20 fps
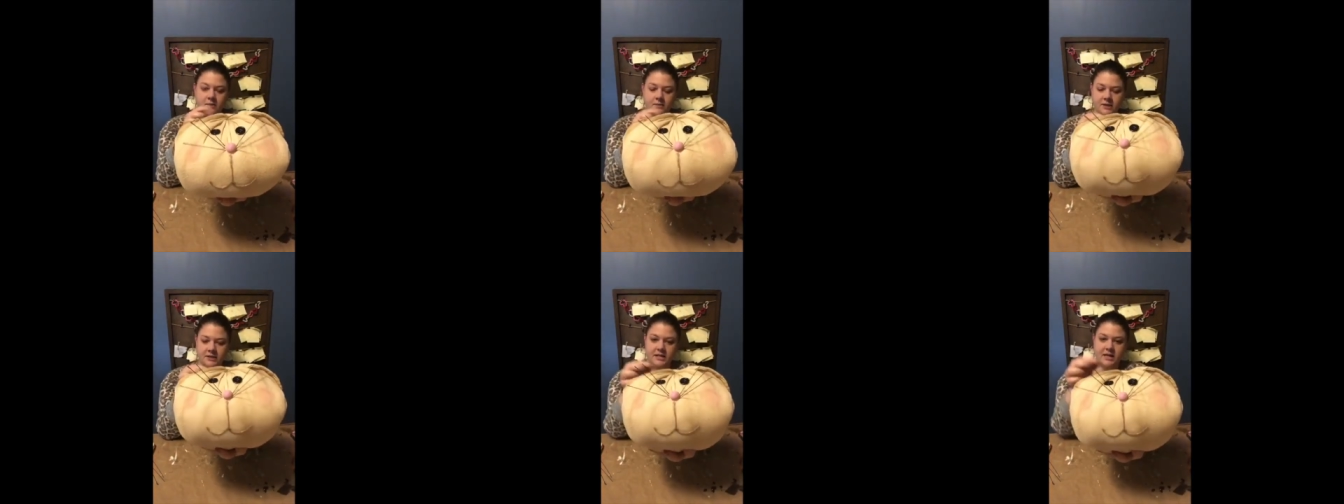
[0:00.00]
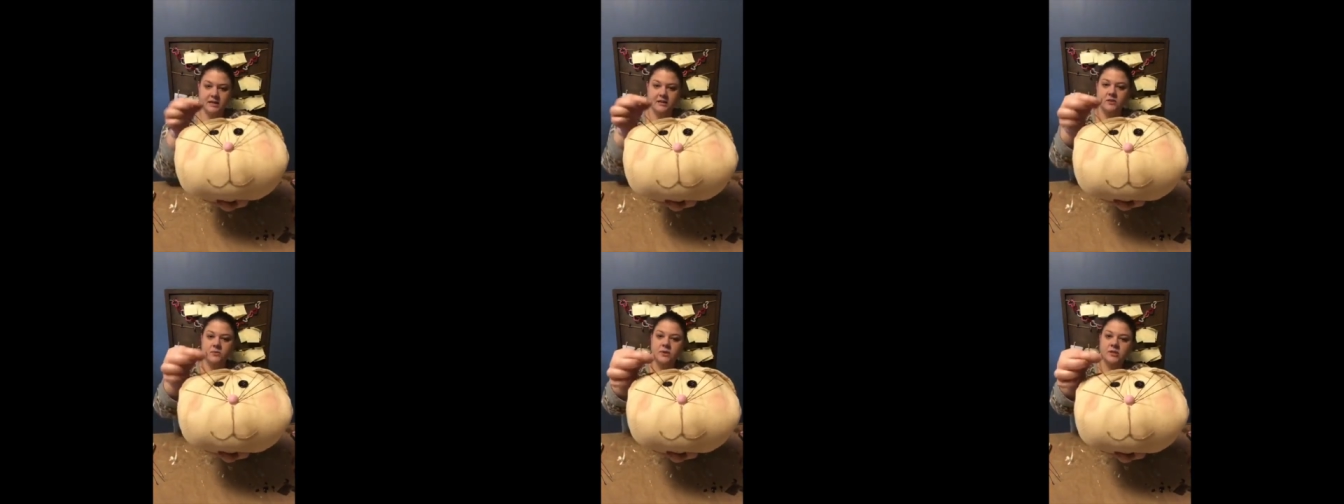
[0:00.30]
I'm going
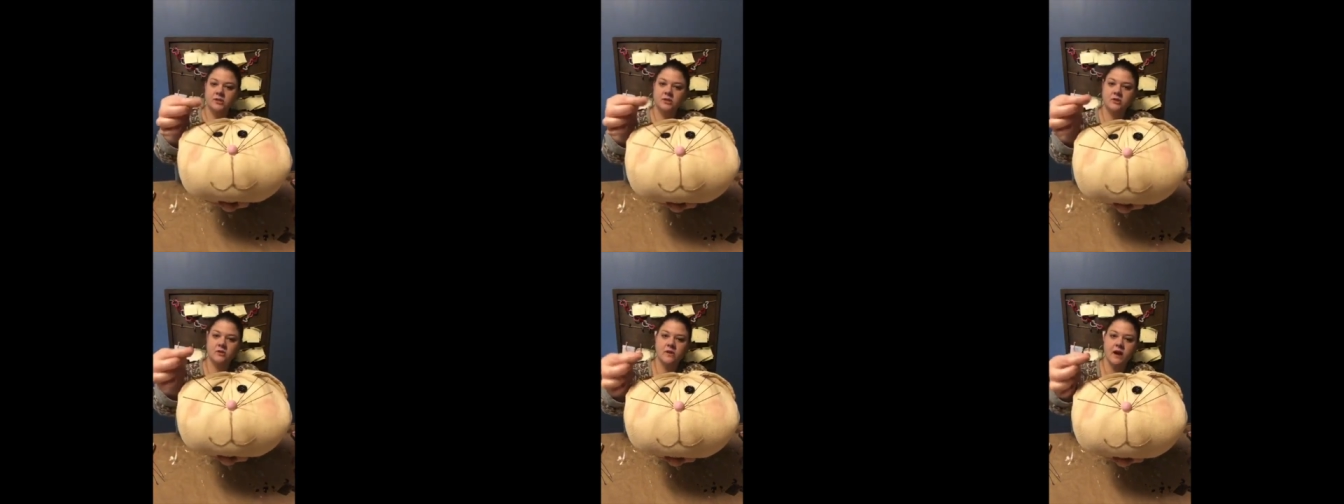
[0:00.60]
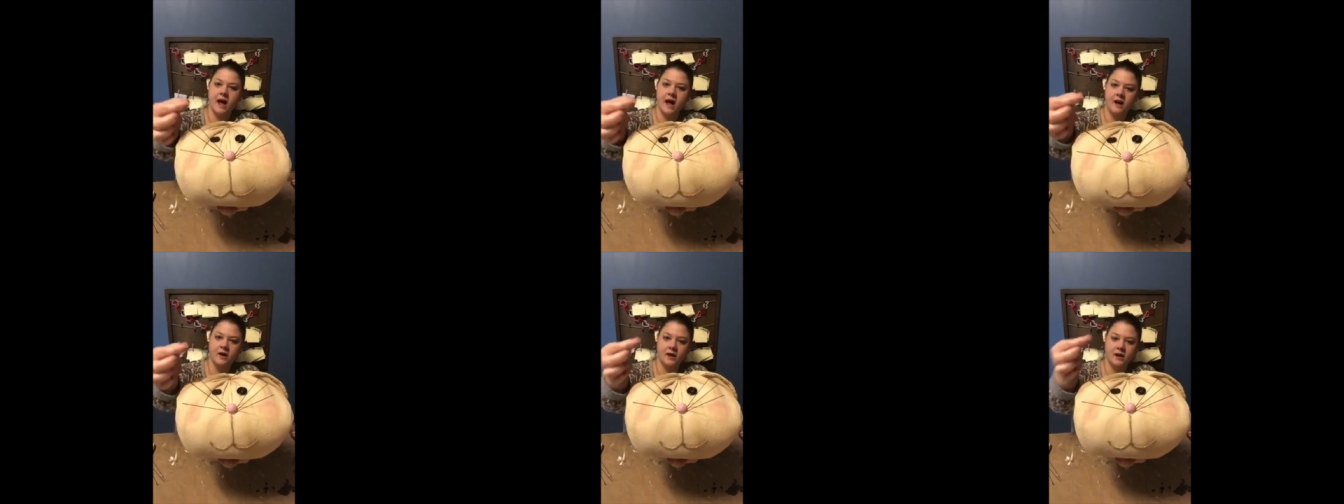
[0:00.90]
to take the
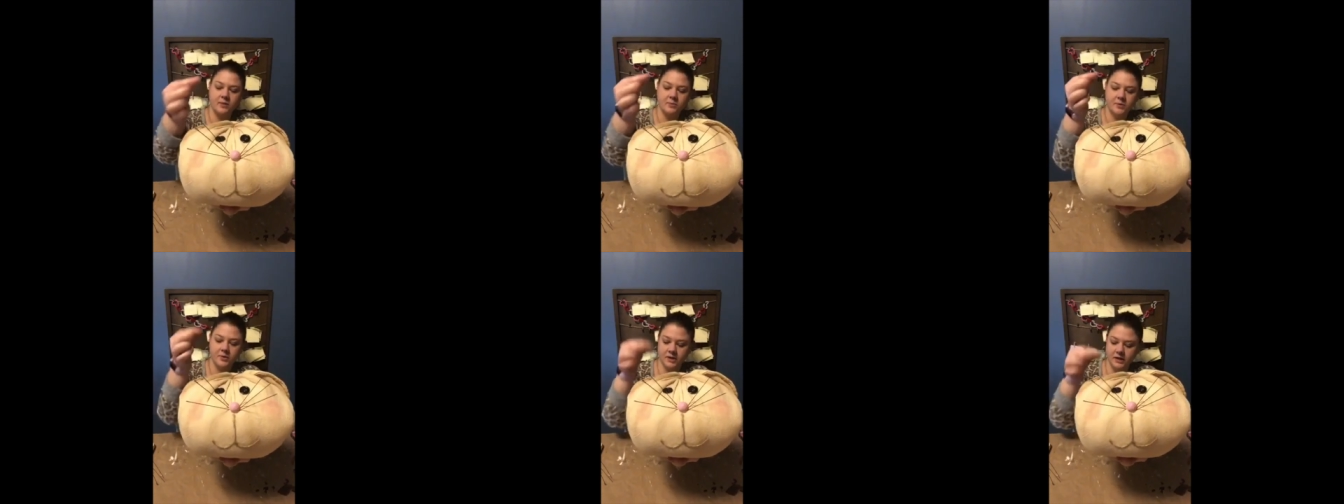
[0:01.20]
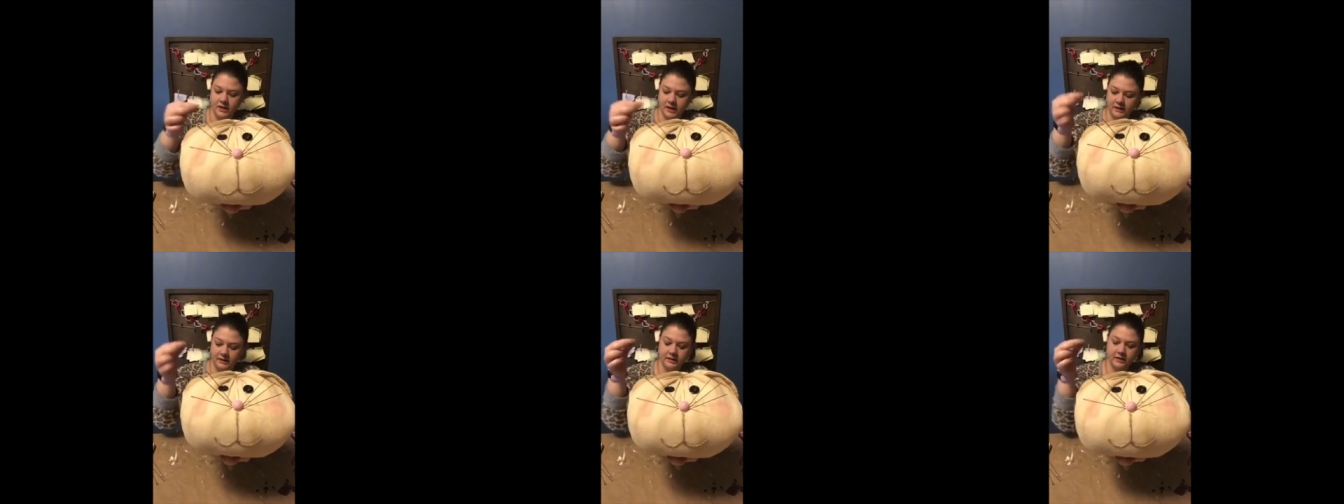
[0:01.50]
whisker out and
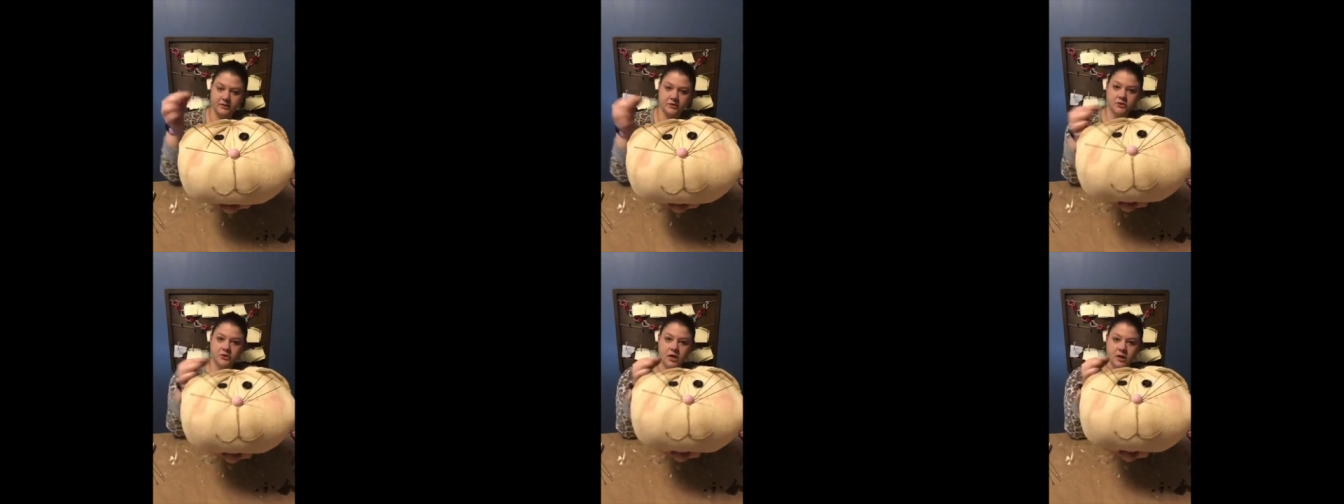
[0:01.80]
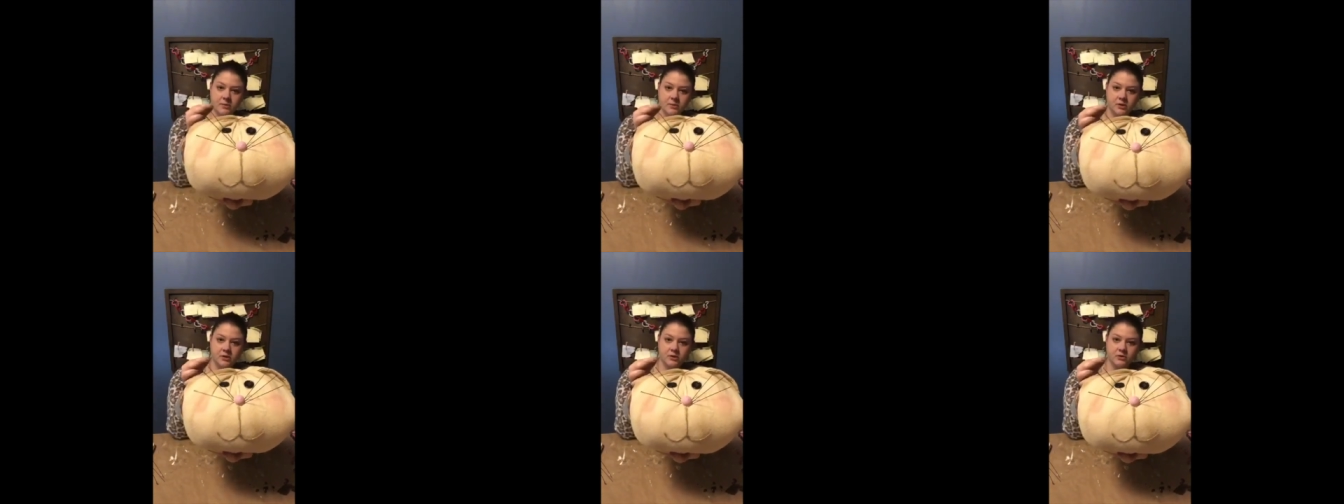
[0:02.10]
put a little
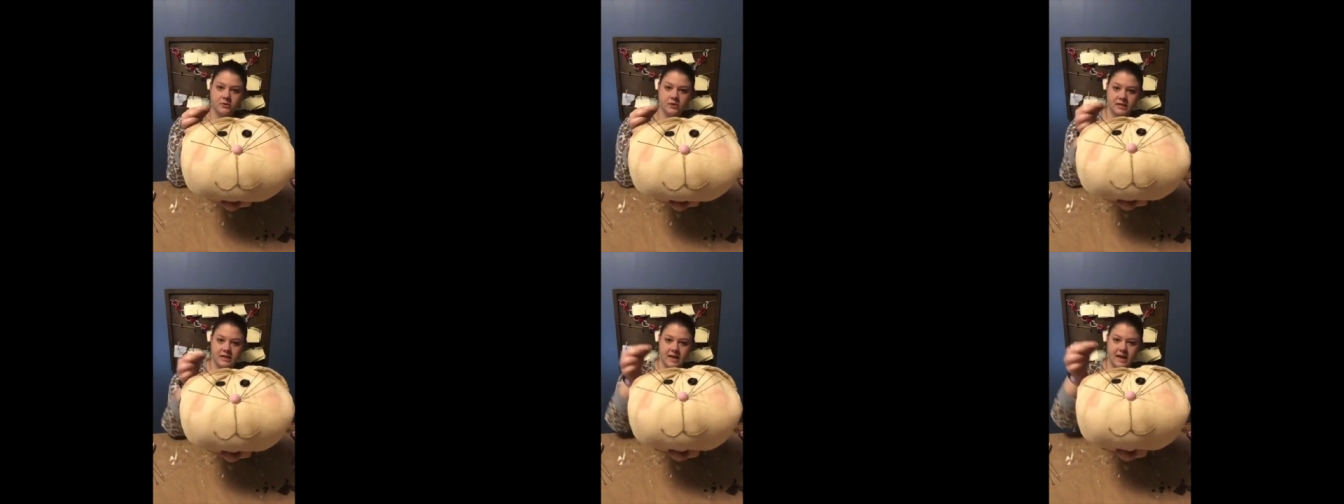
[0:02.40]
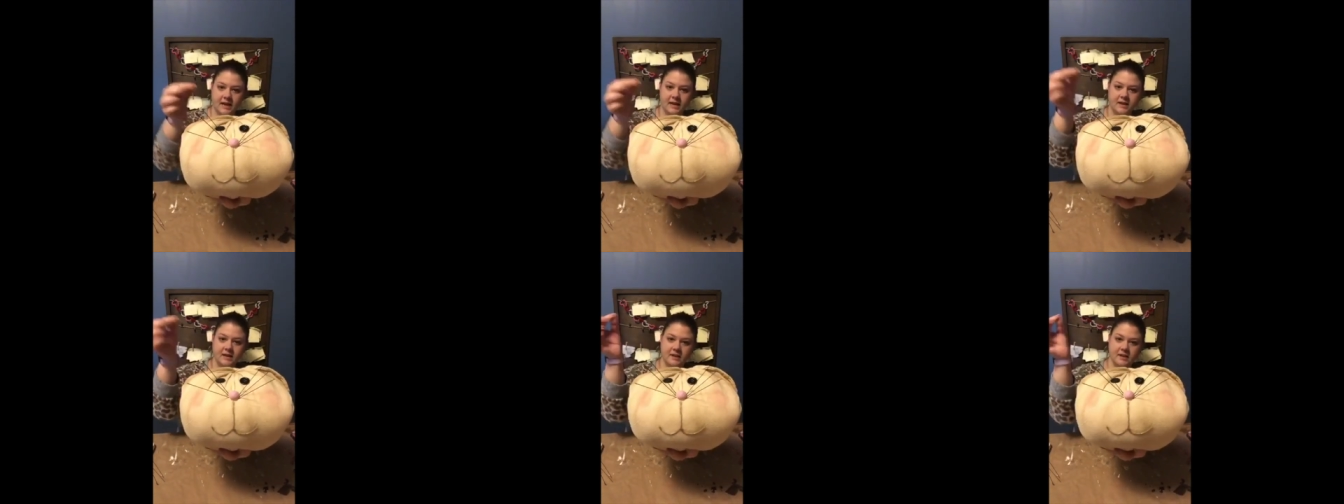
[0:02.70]
daub of glue on
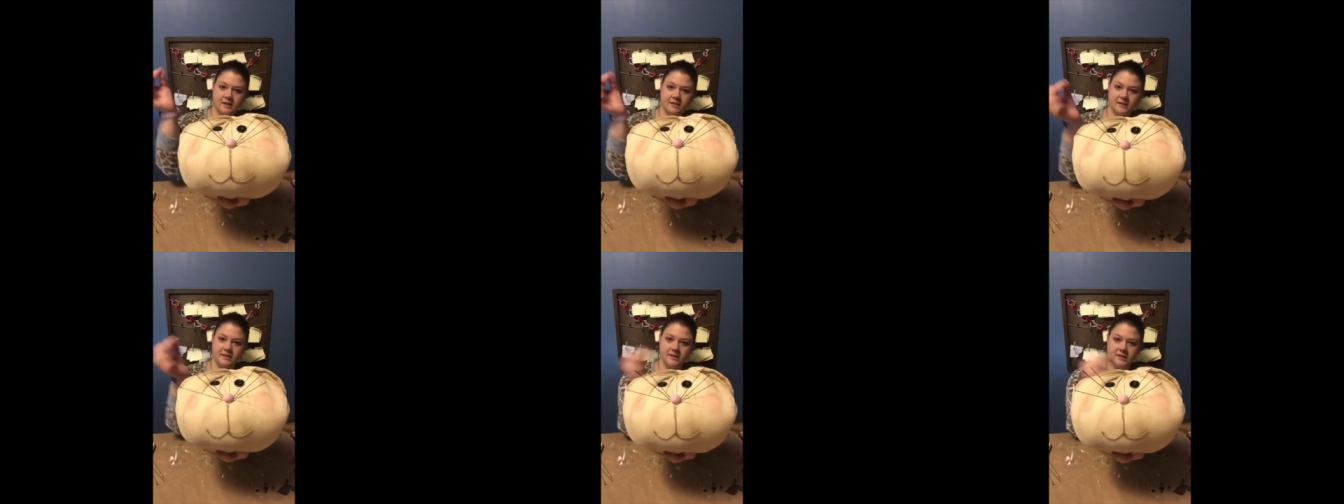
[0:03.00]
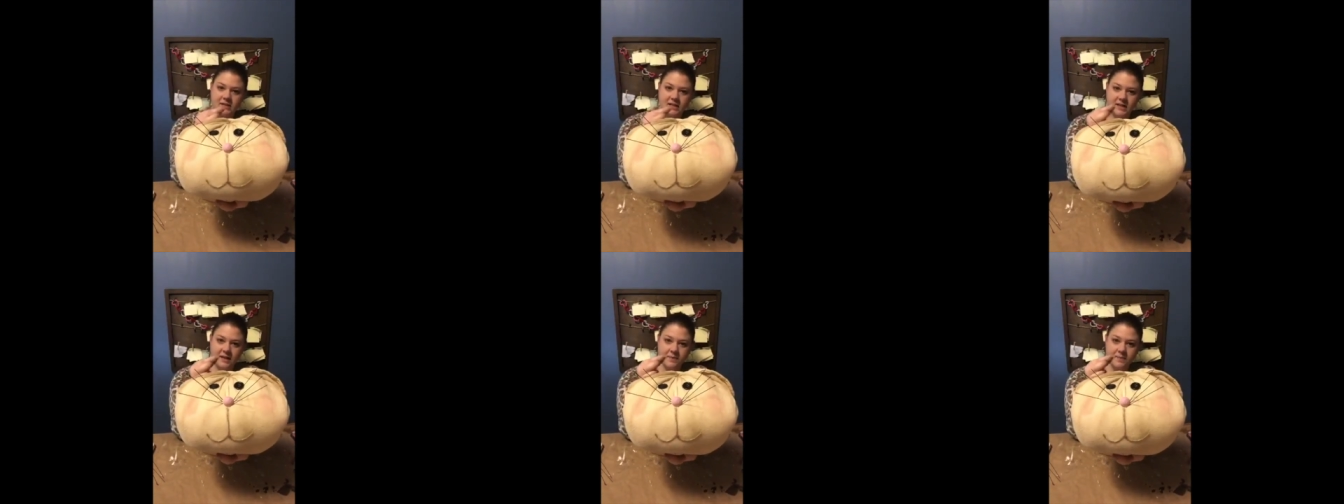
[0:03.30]
the end and then
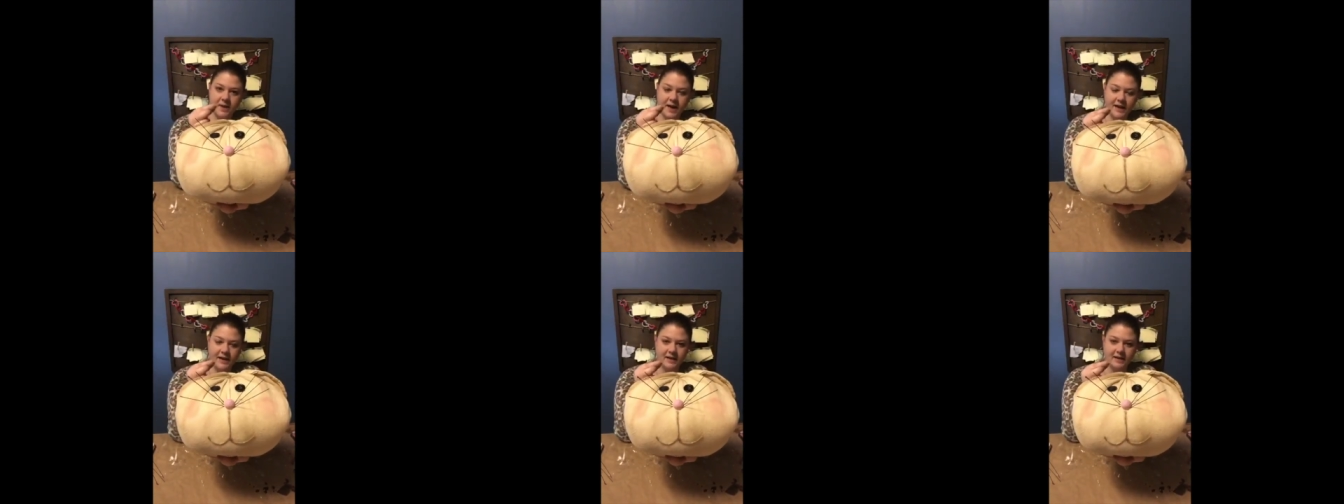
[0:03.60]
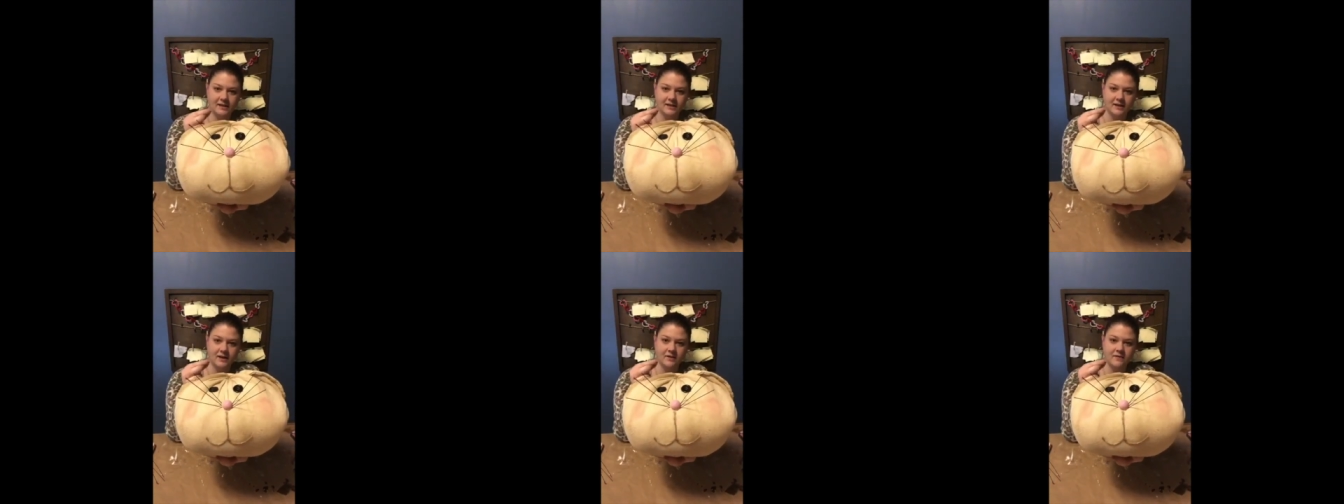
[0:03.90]
stick it
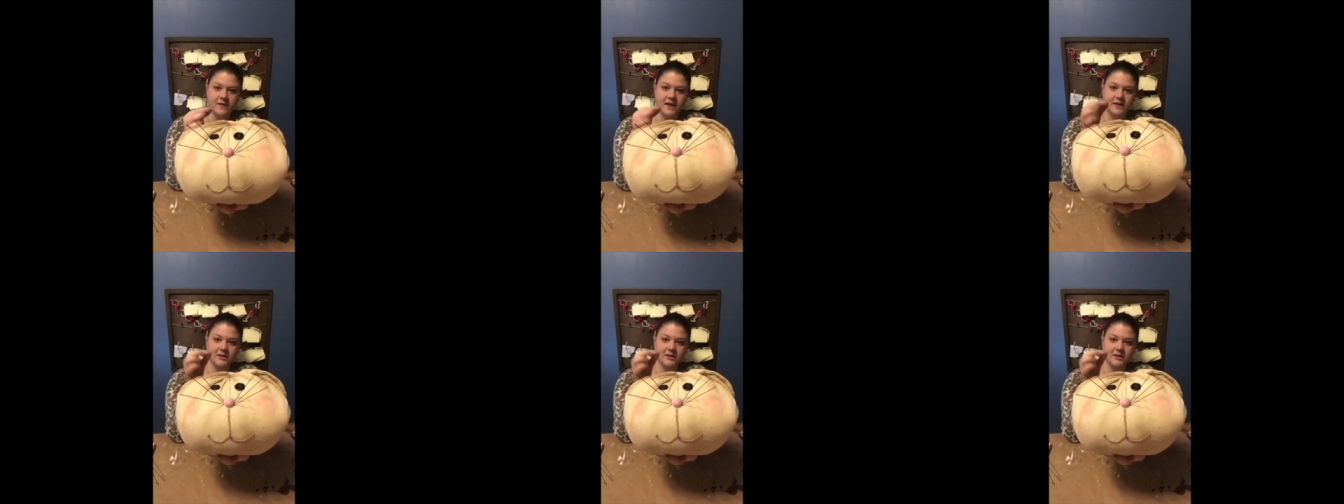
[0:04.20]
back in there.